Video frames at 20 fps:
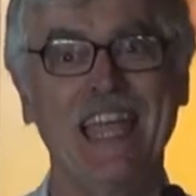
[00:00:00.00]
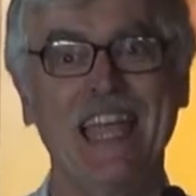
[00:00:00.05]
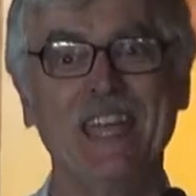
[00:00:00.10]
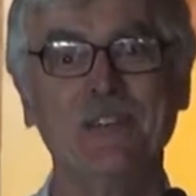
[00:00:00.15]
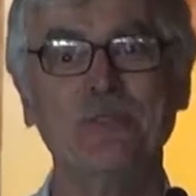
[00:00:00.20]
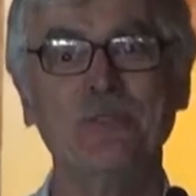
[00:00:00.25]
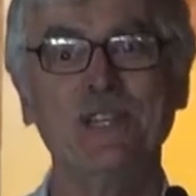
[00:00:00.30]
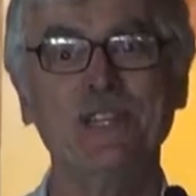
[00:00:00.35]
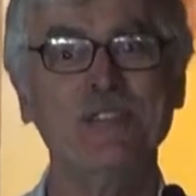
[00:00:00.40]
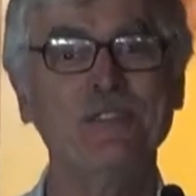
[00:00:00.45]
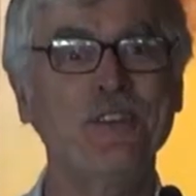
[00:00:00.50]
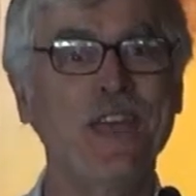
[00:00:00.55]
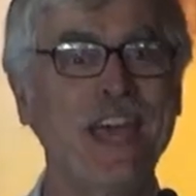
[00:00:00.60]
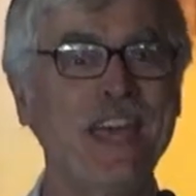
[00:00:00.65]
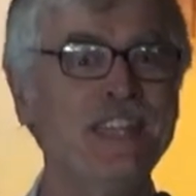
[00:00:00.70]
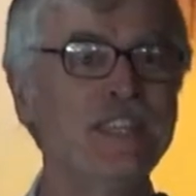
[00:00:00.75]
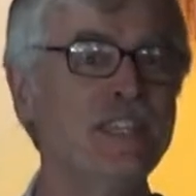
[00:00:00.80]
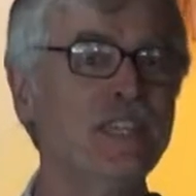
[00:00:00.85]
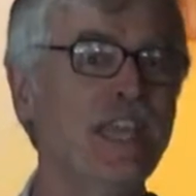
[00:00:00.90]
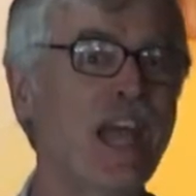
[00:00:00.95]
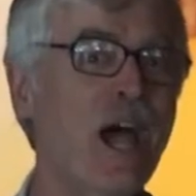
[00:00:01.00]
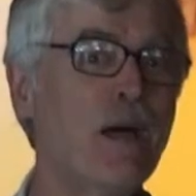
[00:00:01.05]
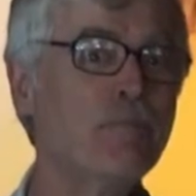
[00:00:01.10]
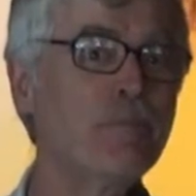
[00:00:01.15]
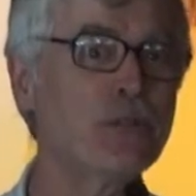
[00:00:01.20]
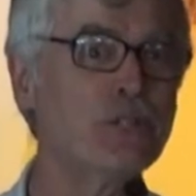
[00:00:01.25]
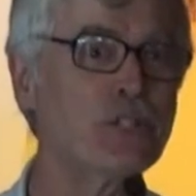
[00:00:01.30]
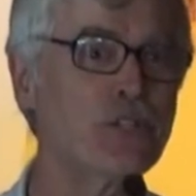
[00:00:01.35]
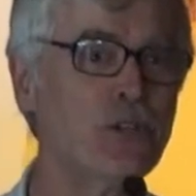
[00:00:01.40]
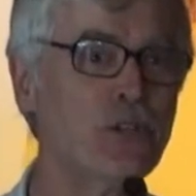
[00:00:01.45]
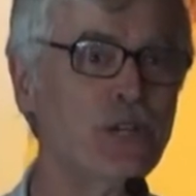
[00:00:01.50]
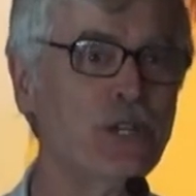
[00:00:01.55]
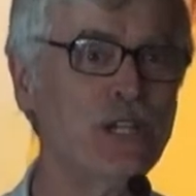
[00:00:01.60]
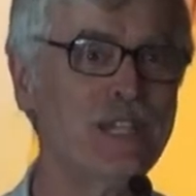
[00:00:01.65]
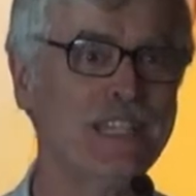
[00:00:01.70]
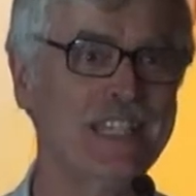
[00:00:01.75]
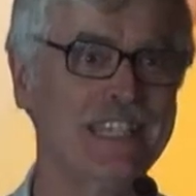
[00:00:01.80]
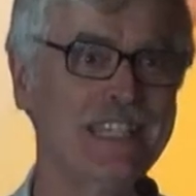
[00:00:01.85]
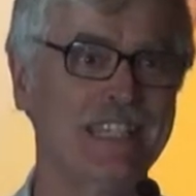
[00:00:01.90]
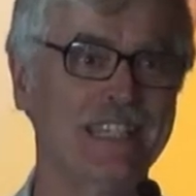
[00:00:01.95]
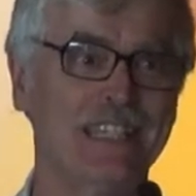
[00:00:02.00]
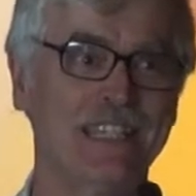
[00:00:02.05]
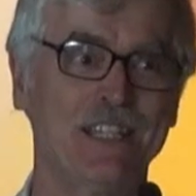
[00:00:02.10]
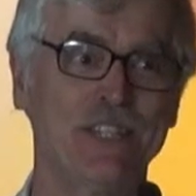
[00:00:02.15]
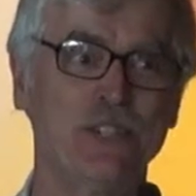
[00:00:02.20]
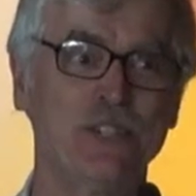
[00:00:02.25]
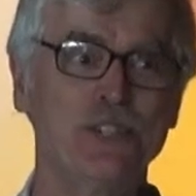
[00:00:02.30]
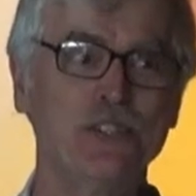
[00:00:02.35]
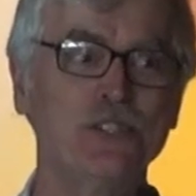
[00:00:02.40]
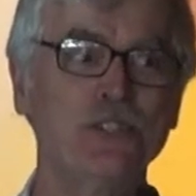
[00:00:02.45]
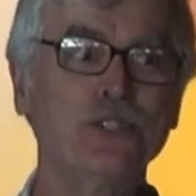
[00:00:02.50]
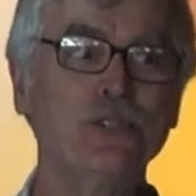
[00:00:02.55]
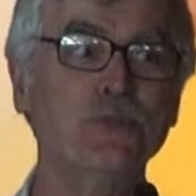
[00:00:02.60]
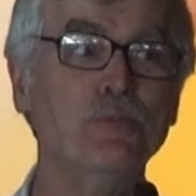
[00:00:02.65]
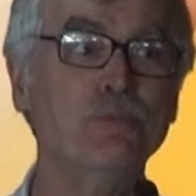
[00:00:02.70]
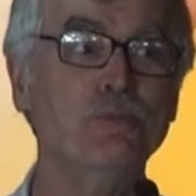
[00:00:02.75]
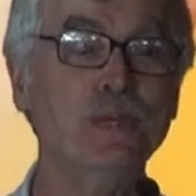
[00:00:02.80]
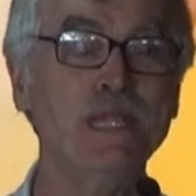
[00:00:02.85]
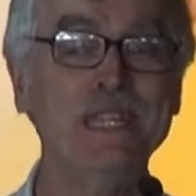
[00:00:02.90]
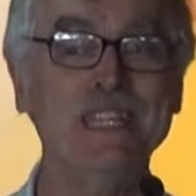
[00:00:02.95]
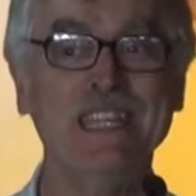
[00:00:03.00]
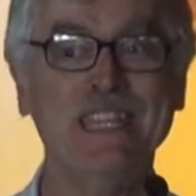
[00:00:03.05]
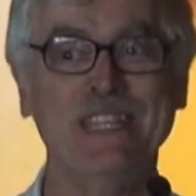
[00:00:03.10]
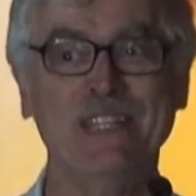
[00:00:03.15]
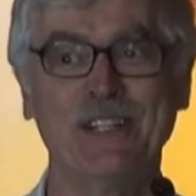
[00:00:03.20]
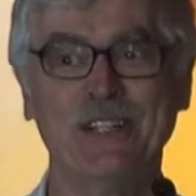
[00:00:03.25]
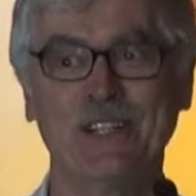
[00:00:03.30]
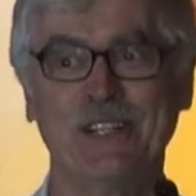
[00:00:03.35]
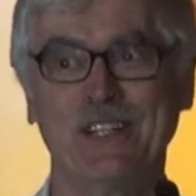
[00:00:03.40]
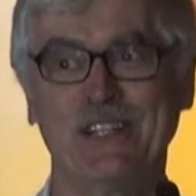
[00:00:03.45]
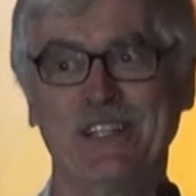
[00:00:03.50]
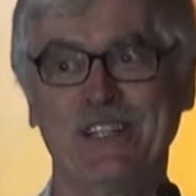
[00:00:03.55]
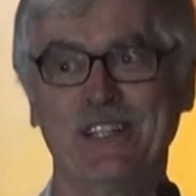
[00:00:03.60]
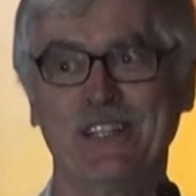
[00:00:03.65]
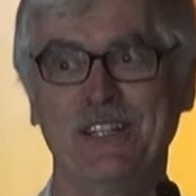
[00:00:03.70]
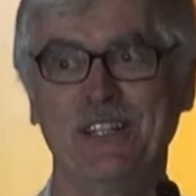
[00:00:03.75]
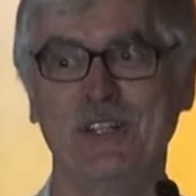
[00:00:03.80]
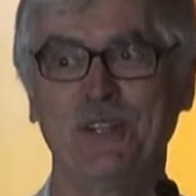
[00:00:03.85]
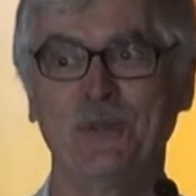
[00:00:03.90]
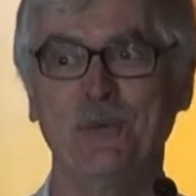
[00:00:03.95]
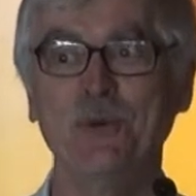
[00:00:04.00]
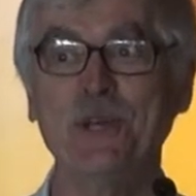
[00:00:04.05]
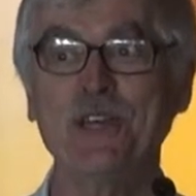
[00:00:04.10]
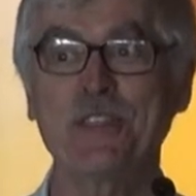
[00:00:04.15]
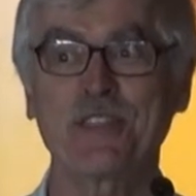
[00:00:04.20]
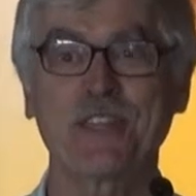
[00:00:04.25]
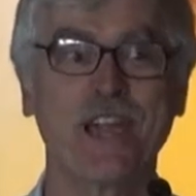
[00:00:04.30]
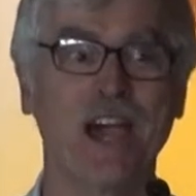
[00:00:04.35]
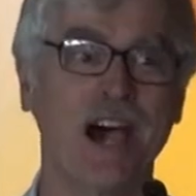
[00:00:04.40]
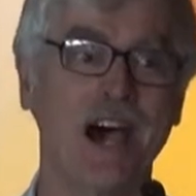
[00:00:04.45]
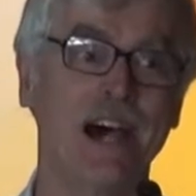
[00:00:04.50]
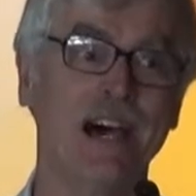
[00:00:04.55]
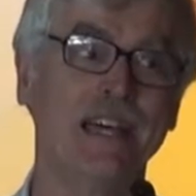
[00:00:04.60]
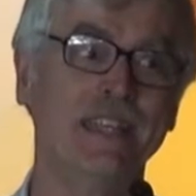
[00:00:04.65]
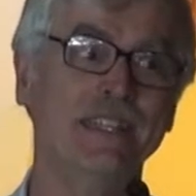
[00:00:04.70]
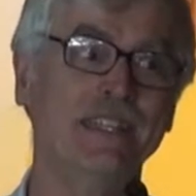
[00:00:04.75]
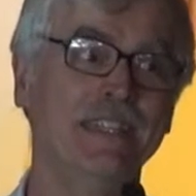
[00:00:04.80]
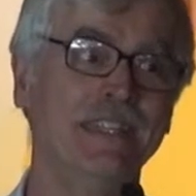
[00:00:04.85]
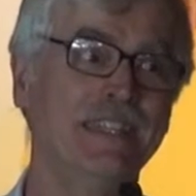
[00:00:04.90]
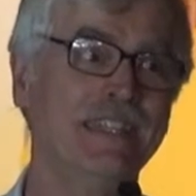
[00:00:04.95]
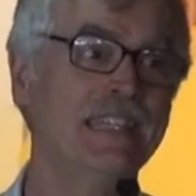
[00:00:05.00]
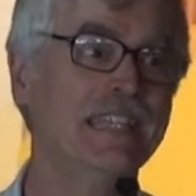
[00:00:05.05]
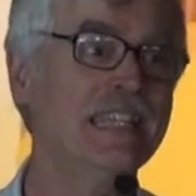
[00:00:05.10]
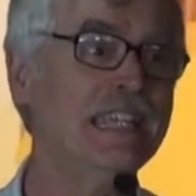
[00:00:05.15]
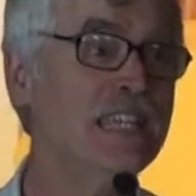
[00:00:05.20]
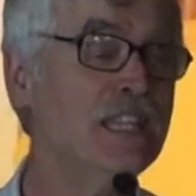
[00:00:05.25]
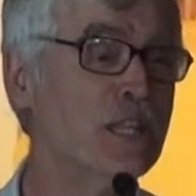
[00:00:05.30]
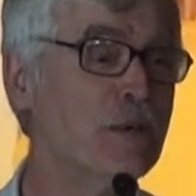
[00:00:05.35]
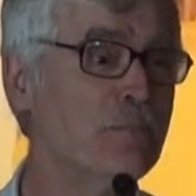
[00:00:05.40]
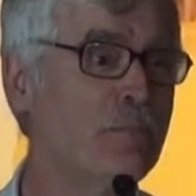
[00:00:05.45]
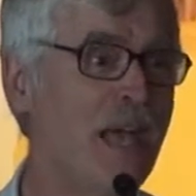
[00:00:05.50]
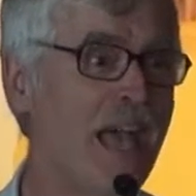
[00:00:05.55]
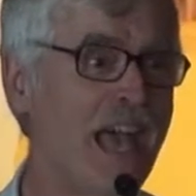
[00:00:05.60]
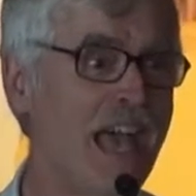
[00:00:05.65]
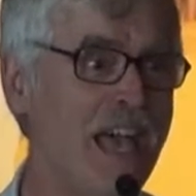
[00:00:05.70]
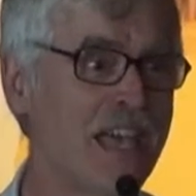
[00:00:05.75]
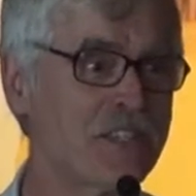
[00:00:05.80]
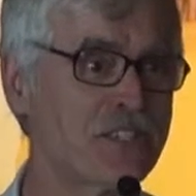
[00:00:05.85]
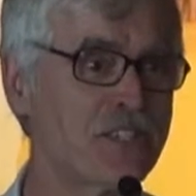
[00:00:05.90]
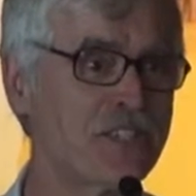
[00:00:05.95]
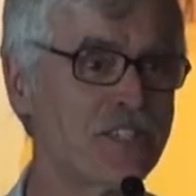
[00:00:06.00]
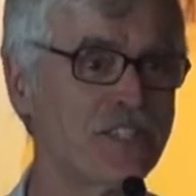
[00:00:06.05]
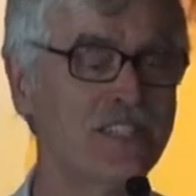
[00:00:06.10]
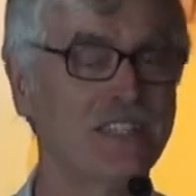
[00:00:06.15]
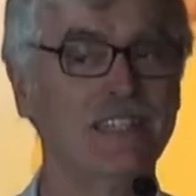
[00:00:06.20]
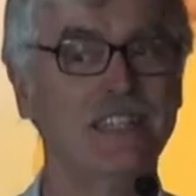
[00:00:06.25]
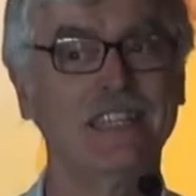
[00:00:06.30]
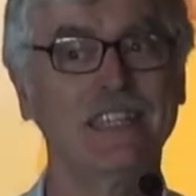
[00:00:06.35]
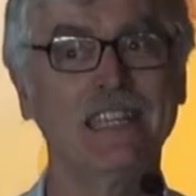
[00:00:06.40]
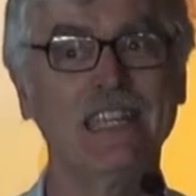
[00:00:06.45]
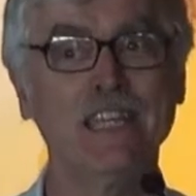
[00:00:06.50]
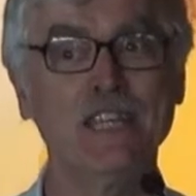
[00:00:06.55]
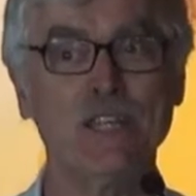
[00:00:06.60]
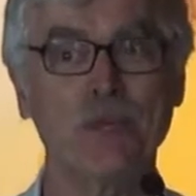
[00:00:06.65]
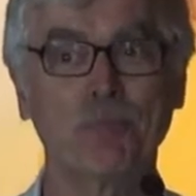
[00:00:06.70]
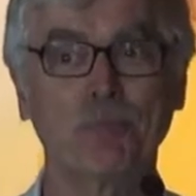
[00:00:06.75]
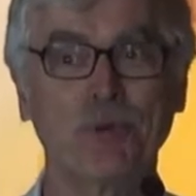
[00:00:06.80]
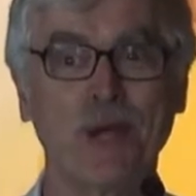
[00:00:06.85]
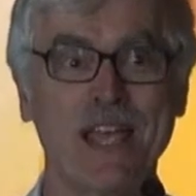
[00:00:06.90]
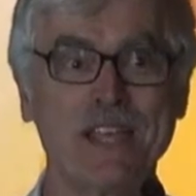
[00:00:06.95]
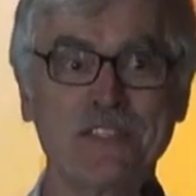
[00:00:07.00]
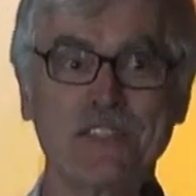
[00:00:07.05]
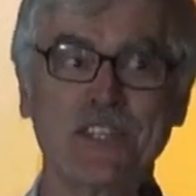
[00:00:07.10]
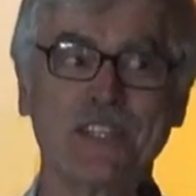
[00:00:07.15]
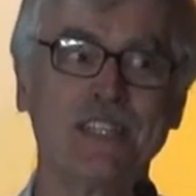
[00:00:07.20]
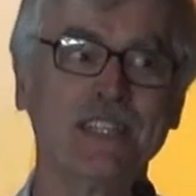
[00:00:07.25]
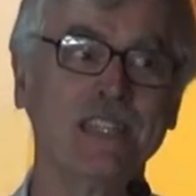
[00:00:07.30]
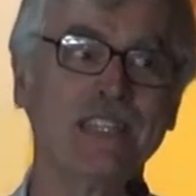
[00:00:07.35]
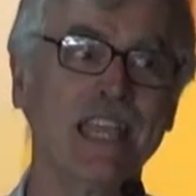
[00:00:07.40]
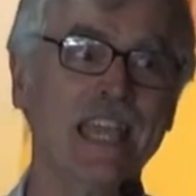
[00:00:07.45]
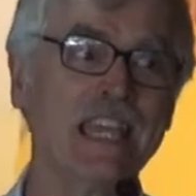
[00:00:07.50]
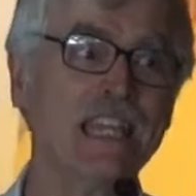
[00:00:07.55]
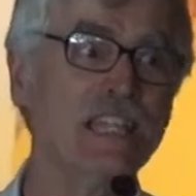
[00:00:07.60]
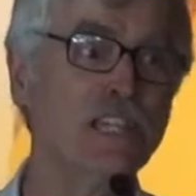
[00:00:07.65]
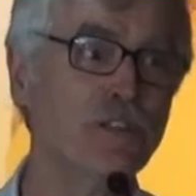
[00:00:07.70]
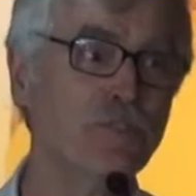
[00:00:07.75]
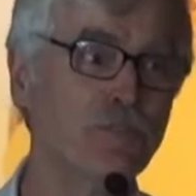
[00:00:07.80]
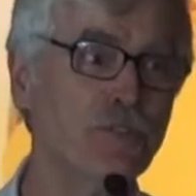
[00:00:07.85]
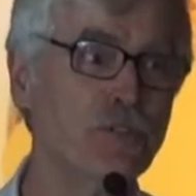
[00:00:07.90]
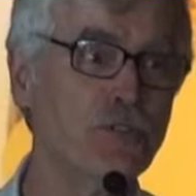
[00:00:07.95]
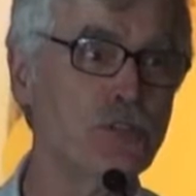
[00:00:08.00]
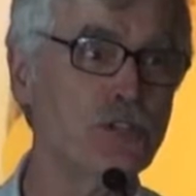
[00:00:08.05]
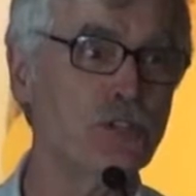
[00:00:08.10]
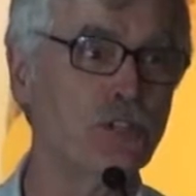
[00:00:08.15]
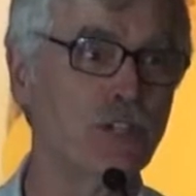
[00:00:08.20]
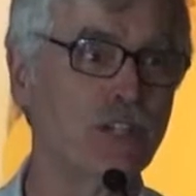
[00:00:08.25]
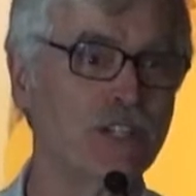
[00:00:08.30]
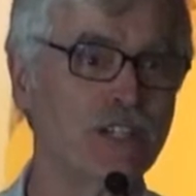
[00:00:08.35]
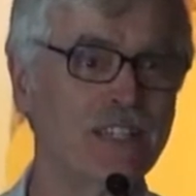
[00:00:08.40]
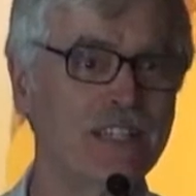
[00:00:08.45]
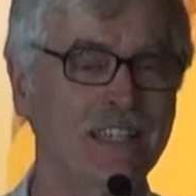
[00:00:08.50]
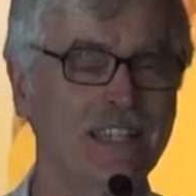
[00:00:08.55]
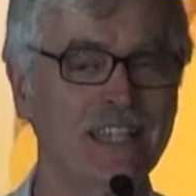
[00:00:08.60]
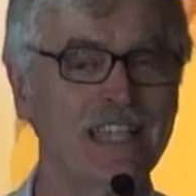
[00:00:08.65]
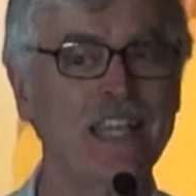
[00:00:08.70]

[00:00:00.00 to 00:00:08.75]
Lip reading: And we've had the opportunity to be here with God in the past, in the present, and in the future.